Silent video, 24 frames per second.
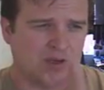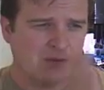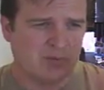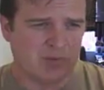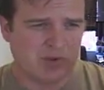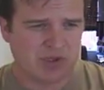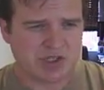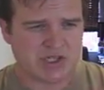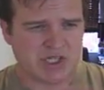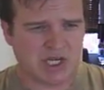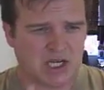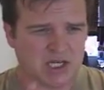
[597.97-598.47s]

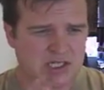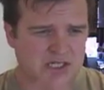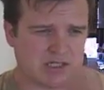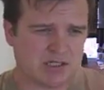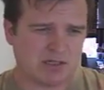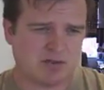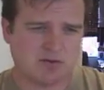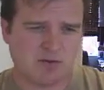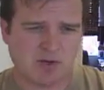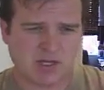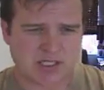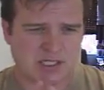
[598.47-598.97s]

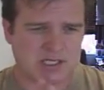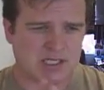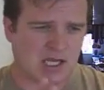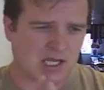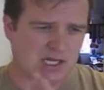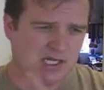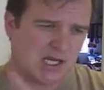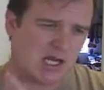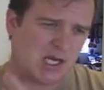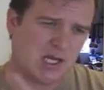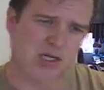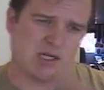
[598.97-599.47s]
projections when I
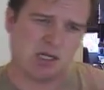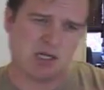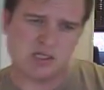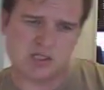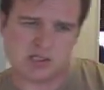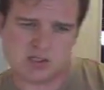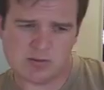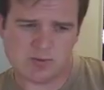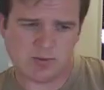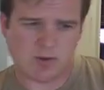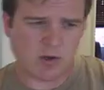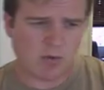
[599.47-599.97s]
sat down and I
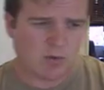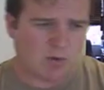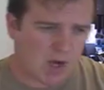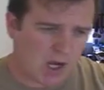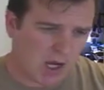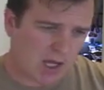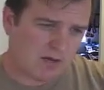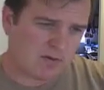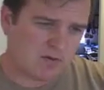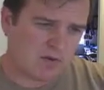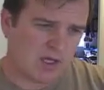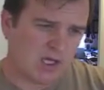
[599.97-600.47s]
showed my
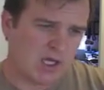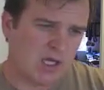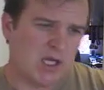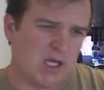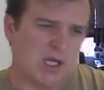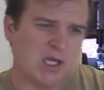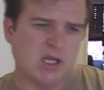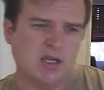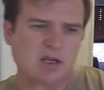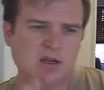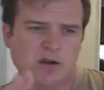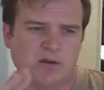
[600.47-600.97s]
wife,
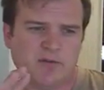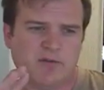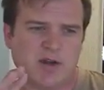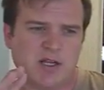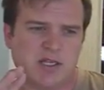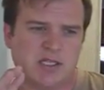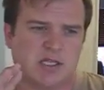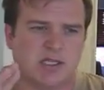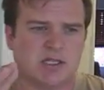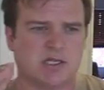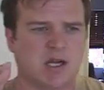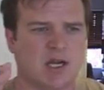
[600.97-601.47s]
if I
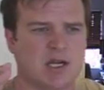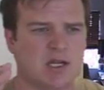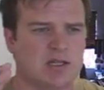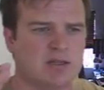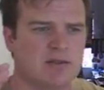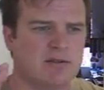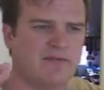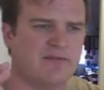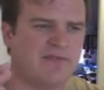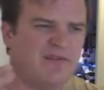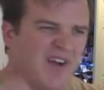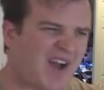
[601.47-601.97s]
just got
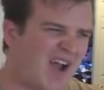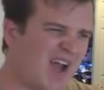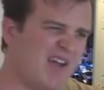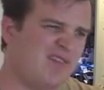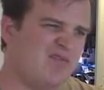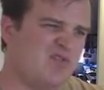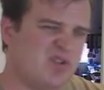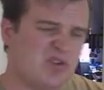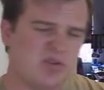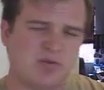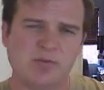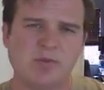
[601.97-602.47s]

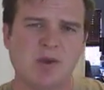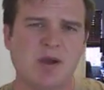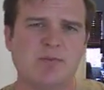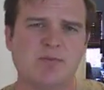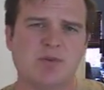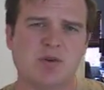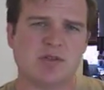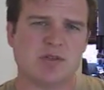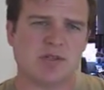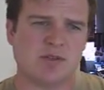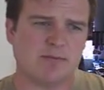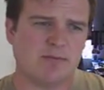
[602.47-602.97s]
5 new
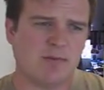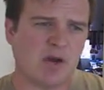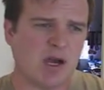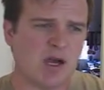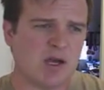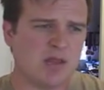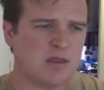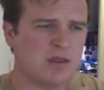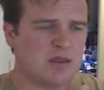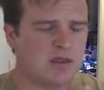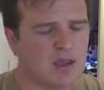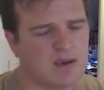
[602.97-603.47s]
members a
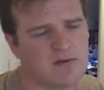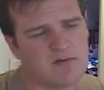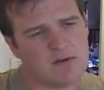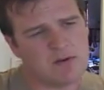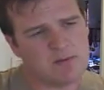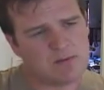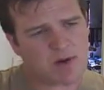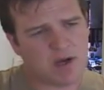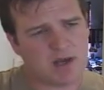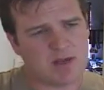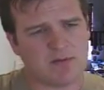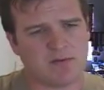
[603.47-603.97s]
month, every
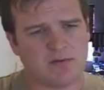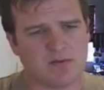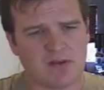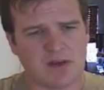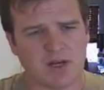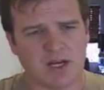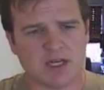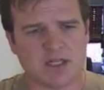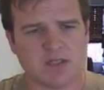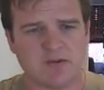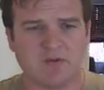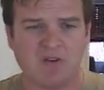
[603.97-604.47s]
month for the
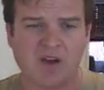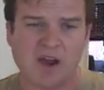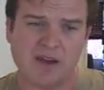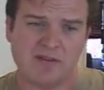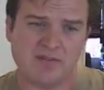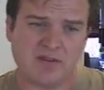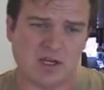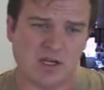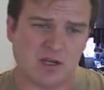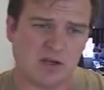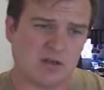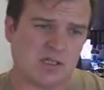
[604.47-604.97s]
next 5
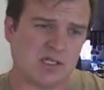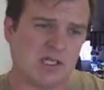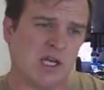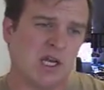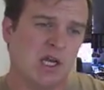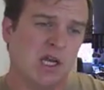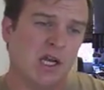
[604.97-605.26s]
years,